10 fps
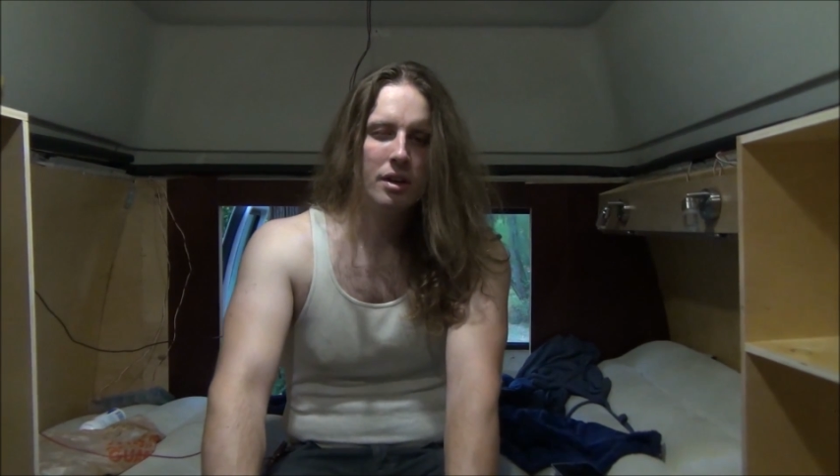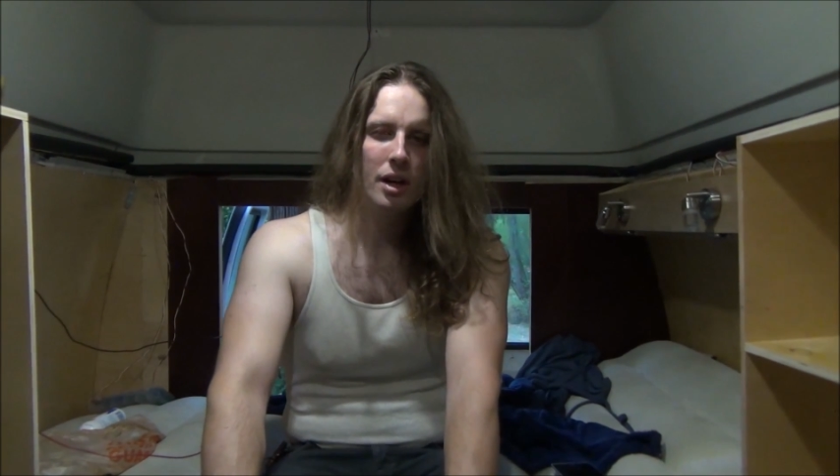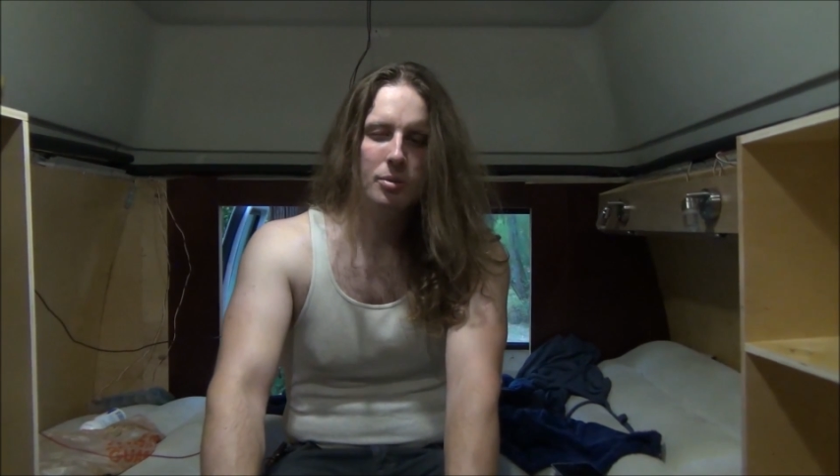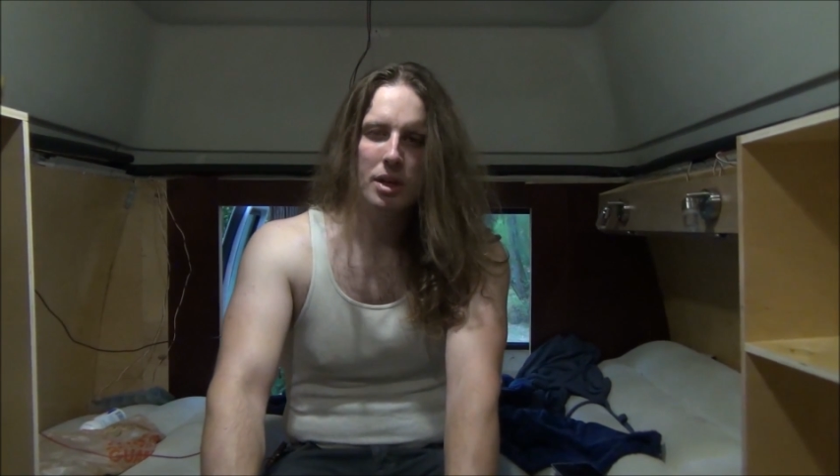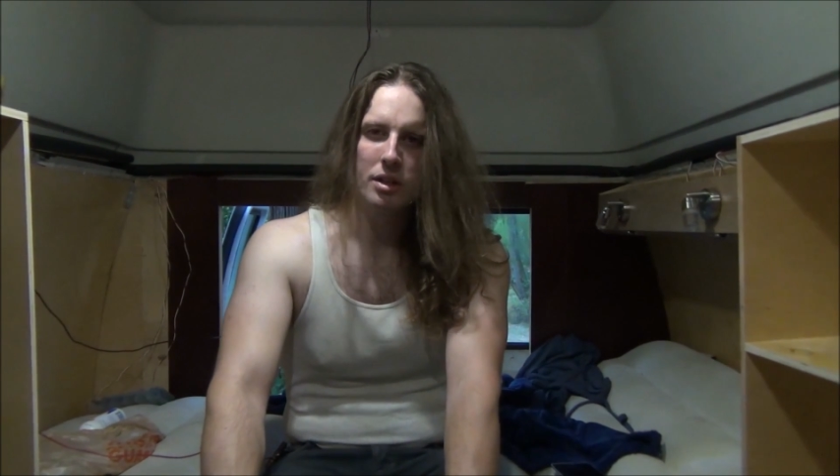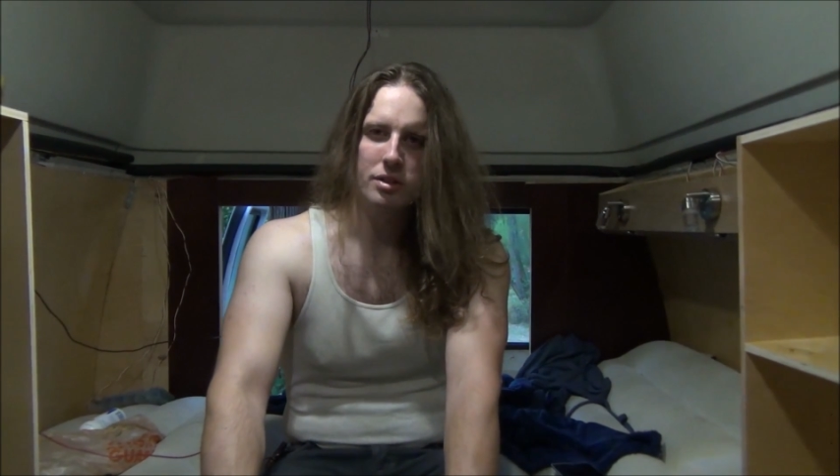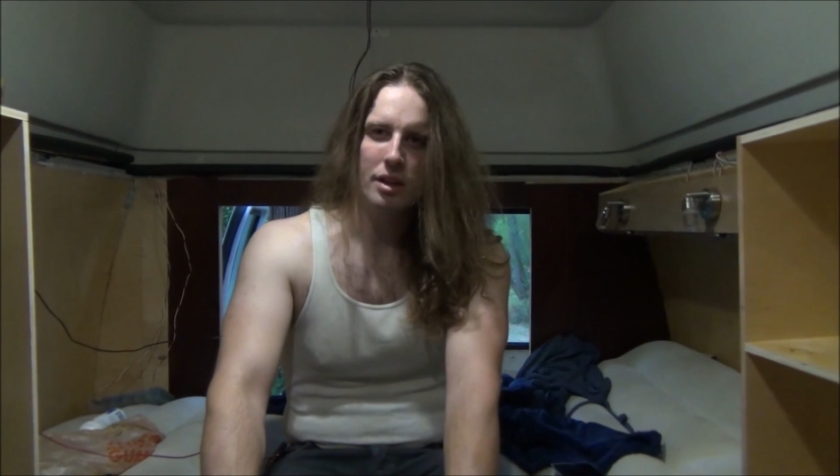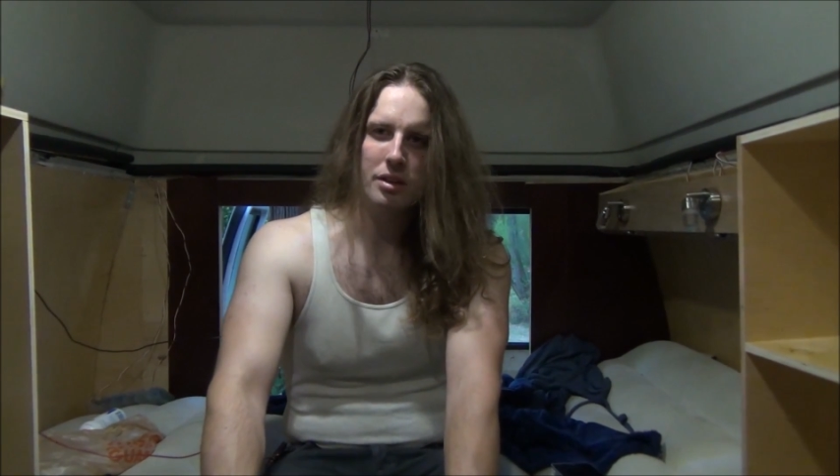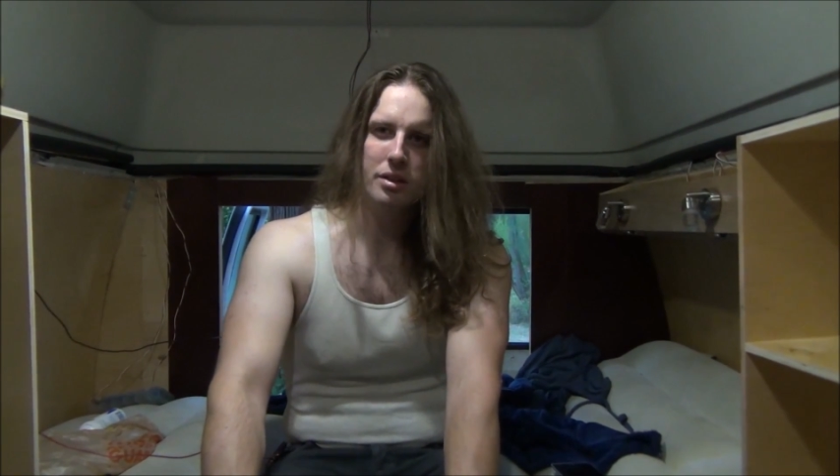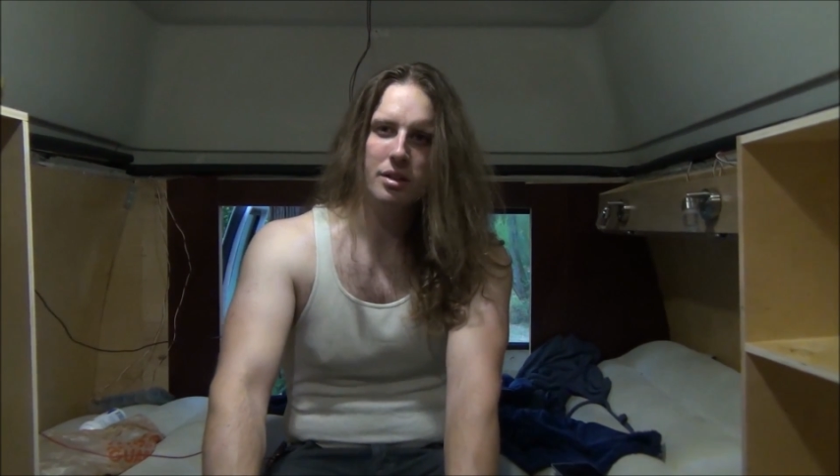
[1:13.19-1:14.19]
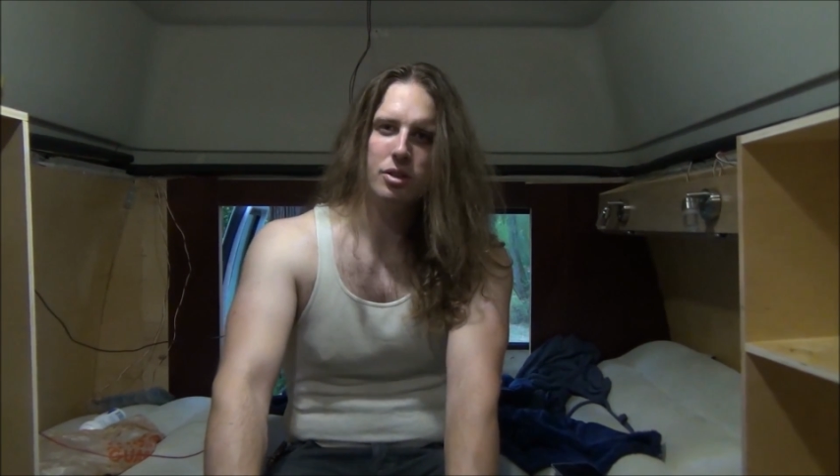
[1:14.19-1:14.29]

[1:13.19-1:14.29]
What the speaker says: I'm not exactly